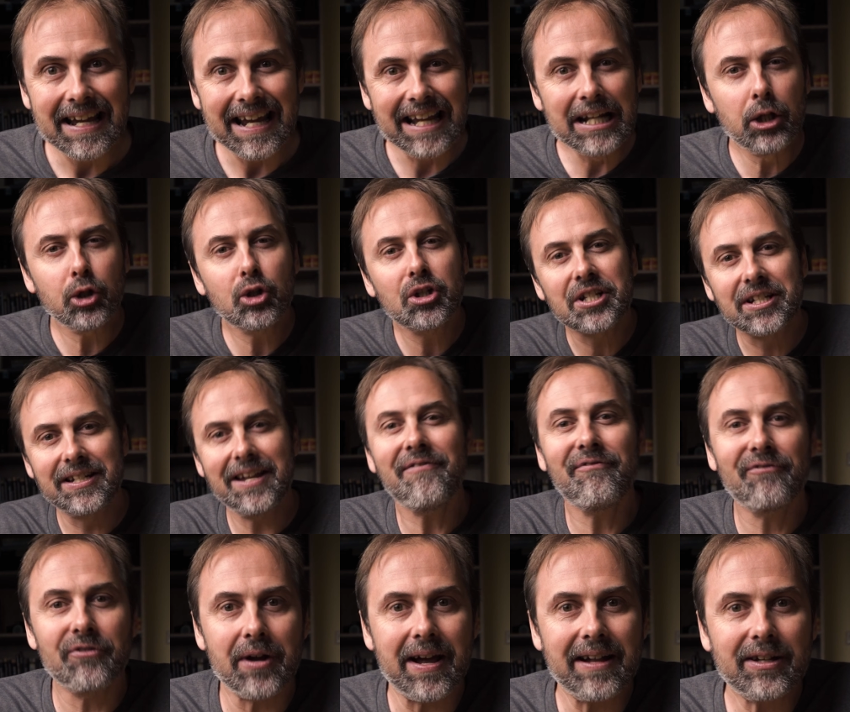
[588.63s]
It looks
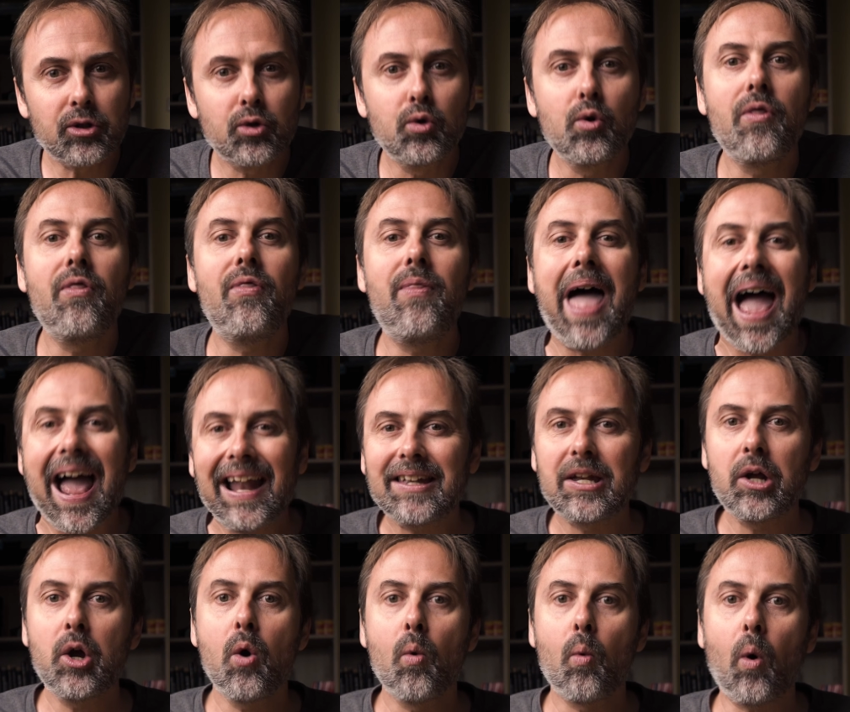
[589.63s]
different to
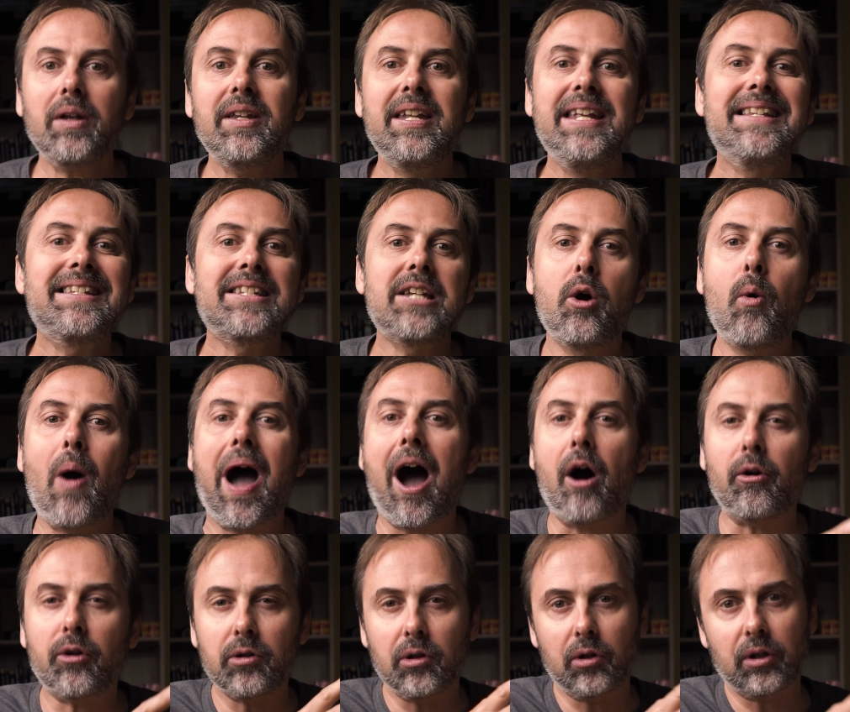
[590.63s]
that what he saw
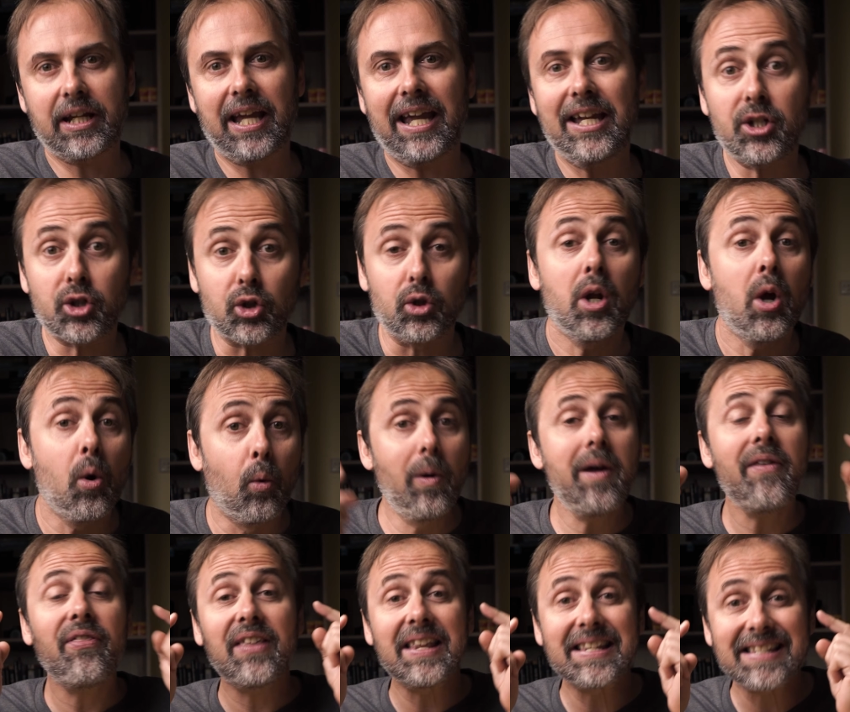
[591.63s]
out on location
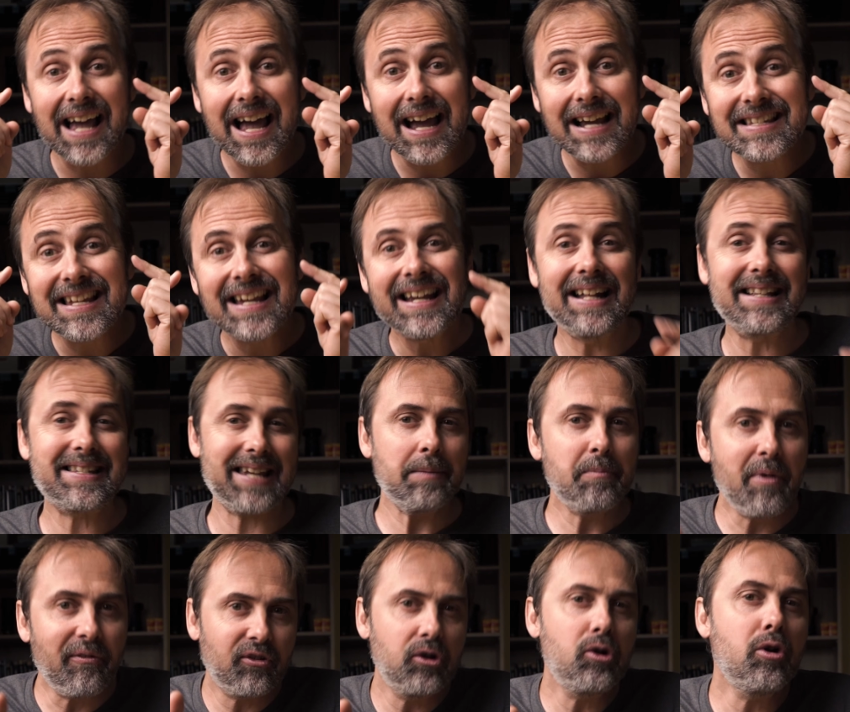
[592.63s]
with his eyes, and
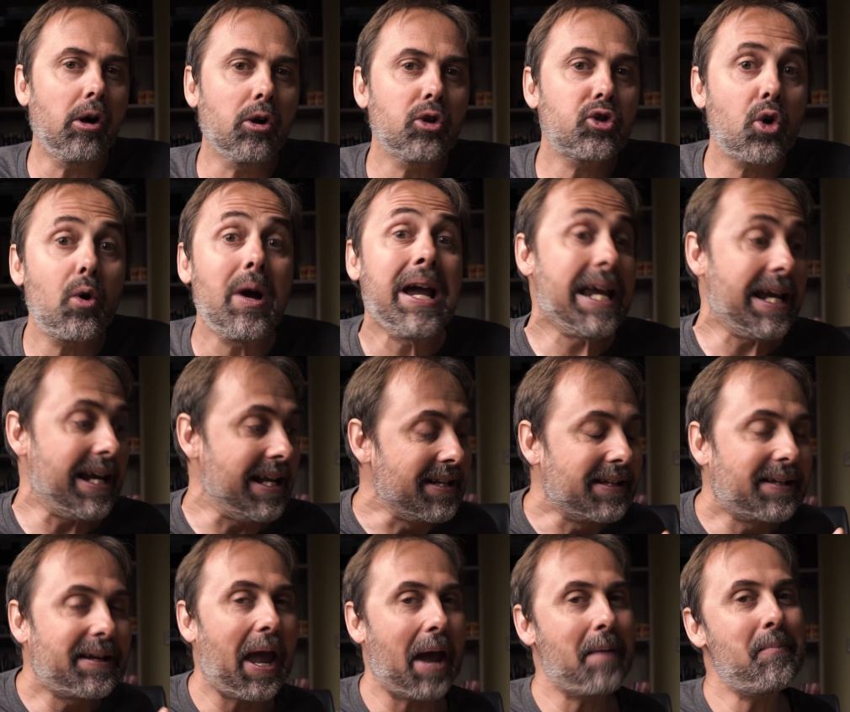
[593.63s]
some of you also
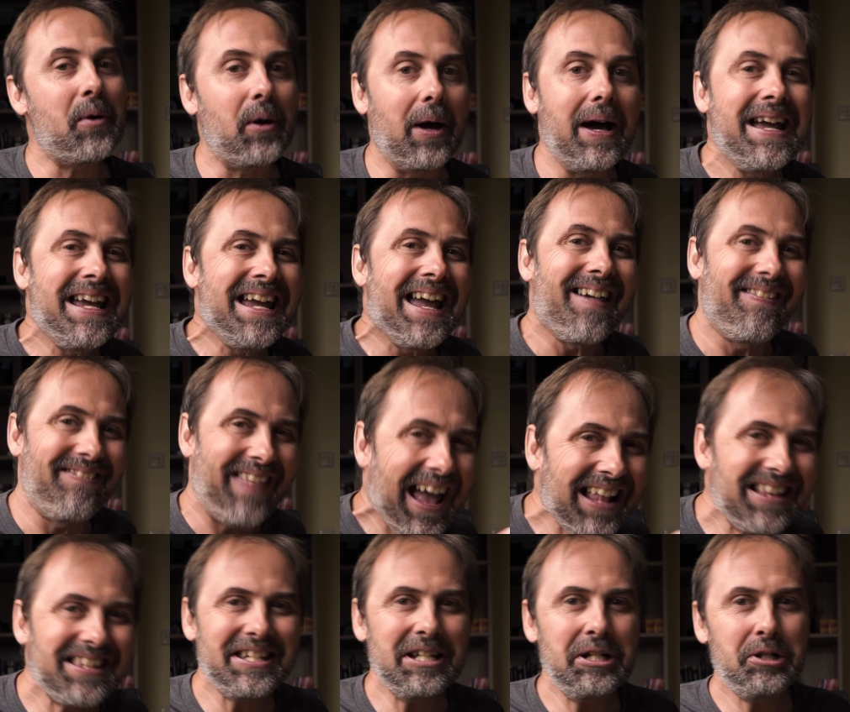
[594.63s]
in camera.
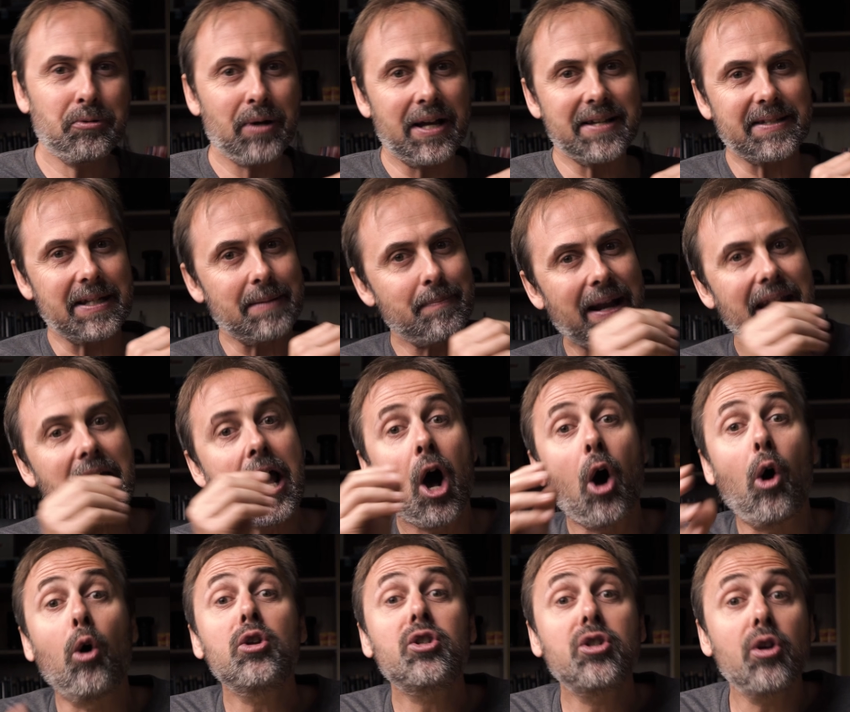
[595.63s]
That's interesting, but
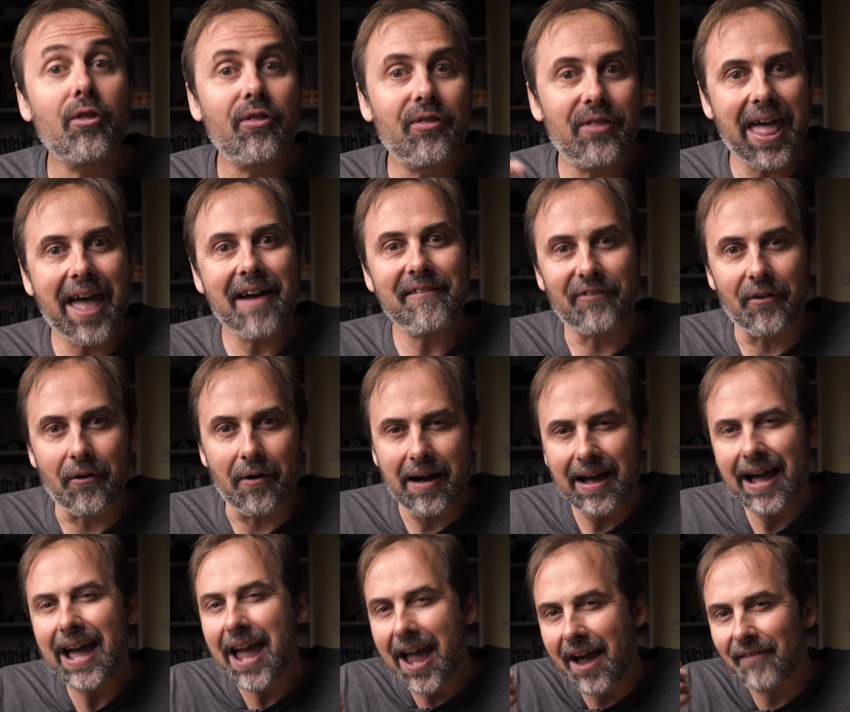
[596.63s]
also
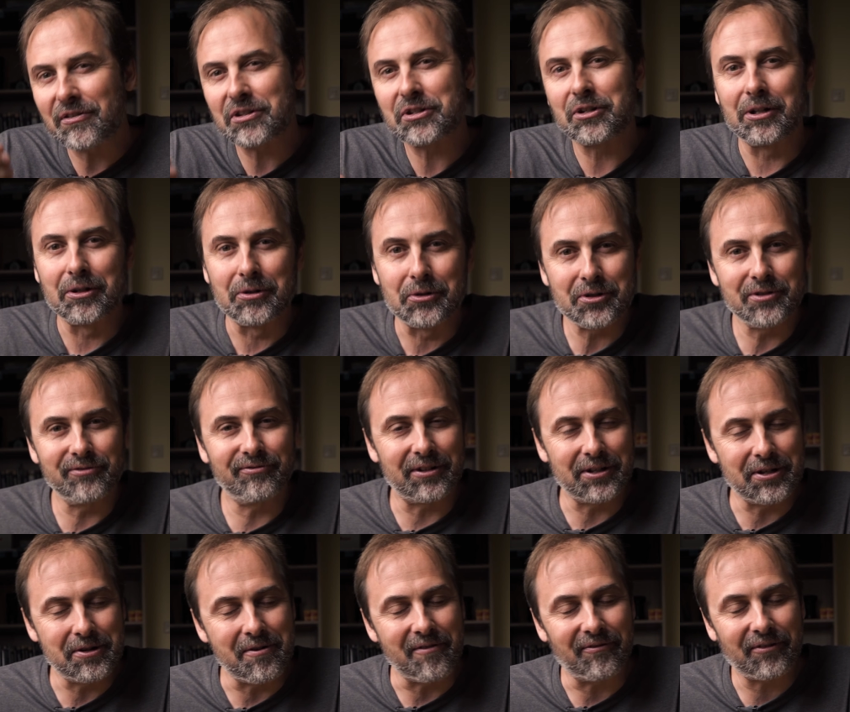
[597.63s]
therefore I have a solution for
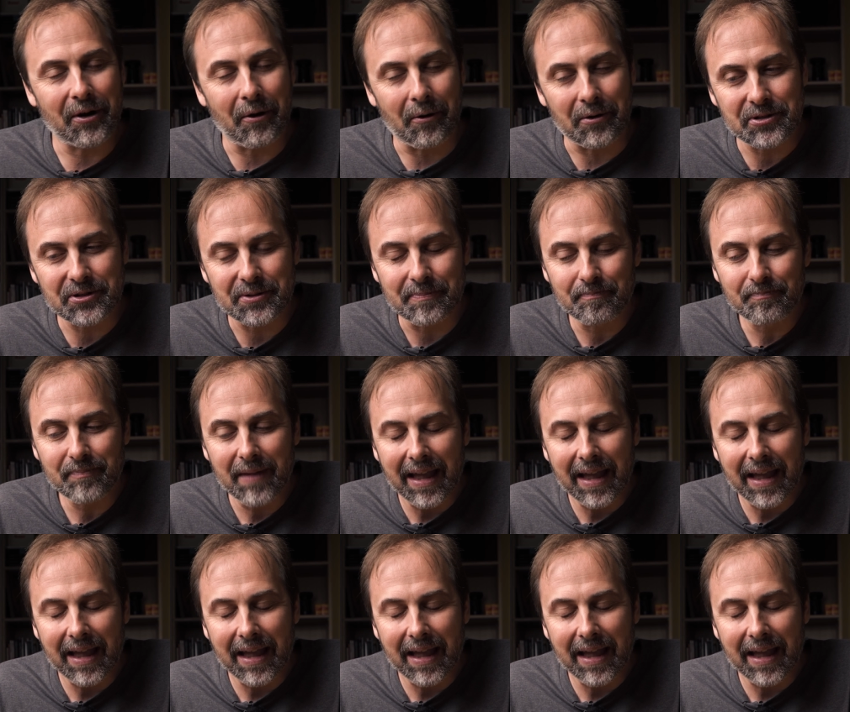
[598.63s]
you, of course.